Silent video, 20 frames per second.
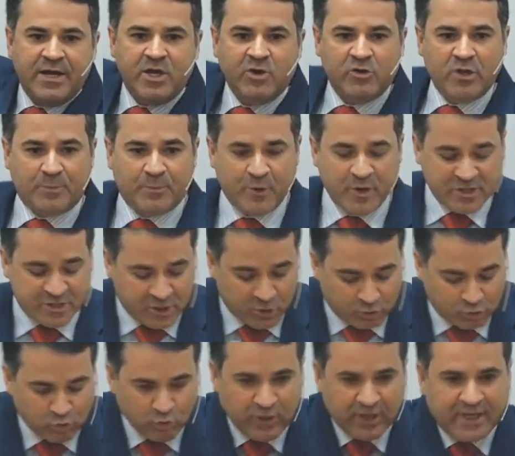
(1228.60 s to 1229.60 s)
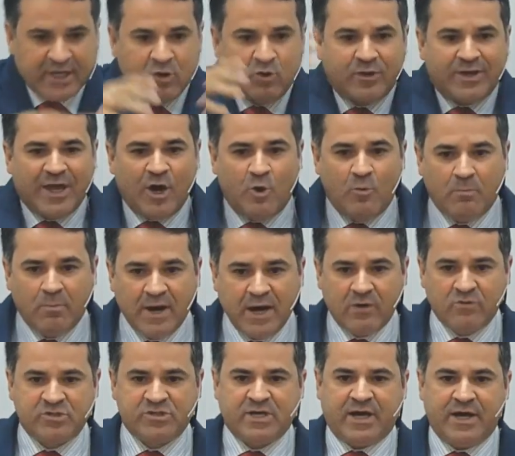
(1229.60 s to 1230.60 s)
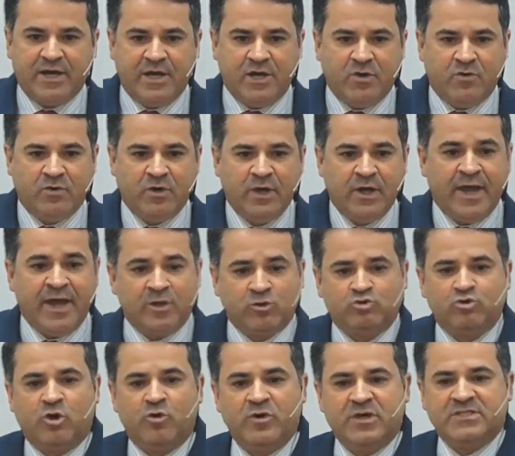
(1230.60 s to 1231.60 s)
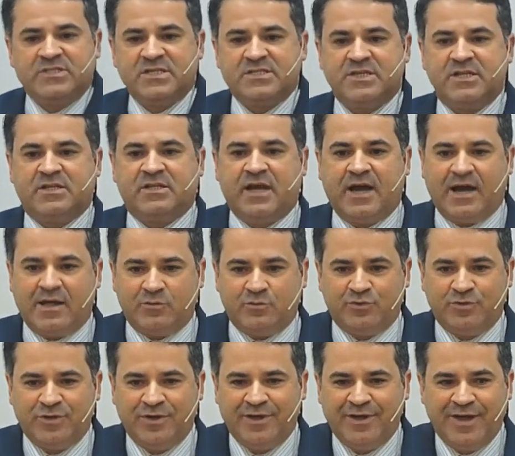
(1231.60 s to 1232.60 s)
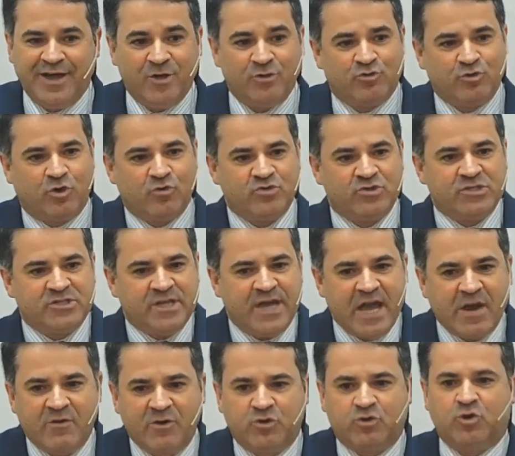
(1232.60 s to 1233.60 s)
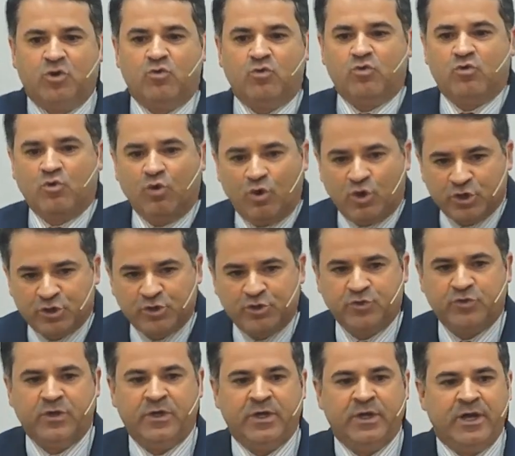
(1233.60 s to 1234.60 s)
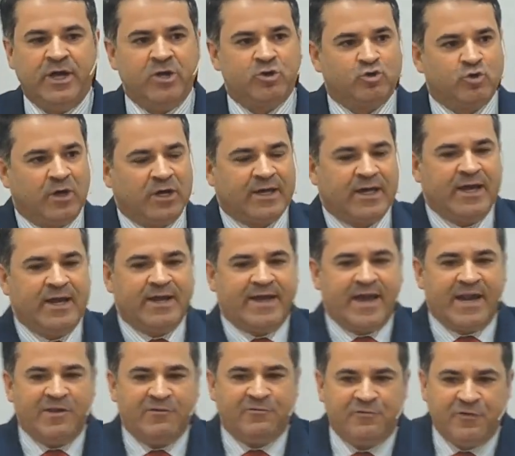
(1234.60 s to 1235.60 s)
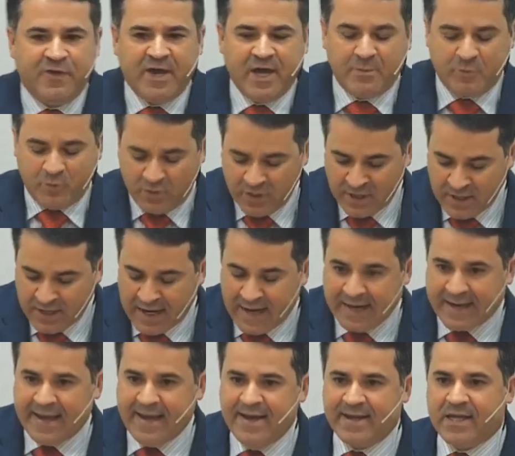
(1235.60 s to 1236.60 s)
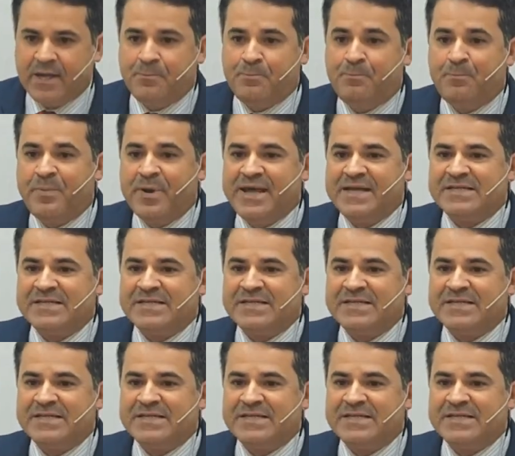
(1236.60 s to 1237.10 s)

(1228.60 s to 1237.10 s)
After the religion went away, and everything that went away and was clean, people started going into the temple. Those who were sick,